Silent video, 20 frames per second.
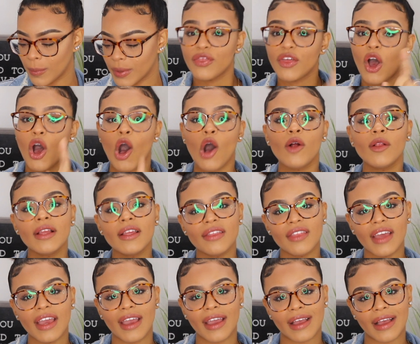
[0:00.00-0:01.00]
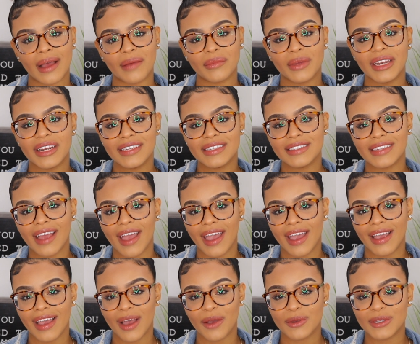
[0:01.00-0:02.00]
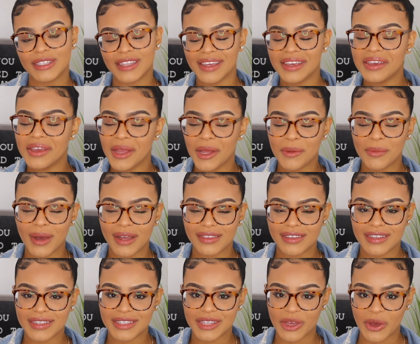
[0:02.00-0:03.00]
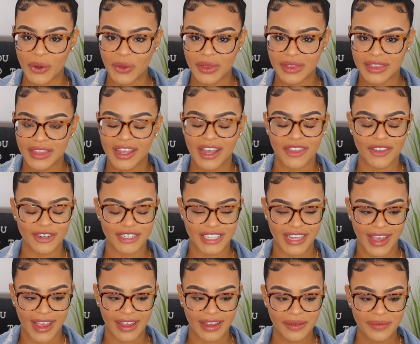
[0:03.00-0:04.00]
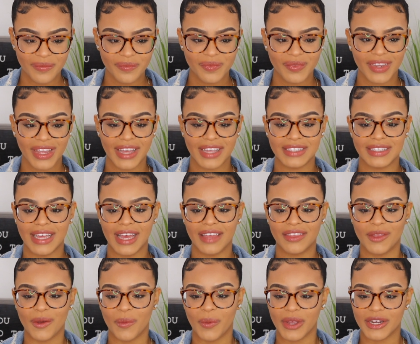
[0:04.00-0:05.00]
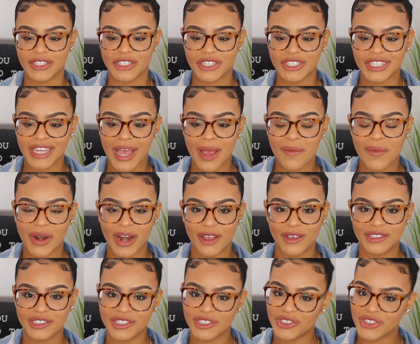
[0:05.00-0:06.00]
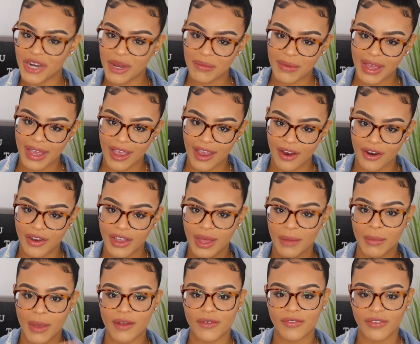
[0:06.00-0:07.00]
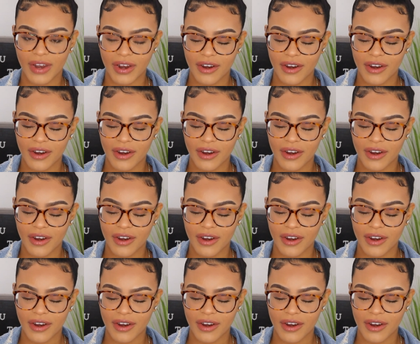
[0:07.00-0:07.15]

But the only thing I'm gonna say, I was thinking about this the other day, is that in the winter time when I used to straighten my hair, get my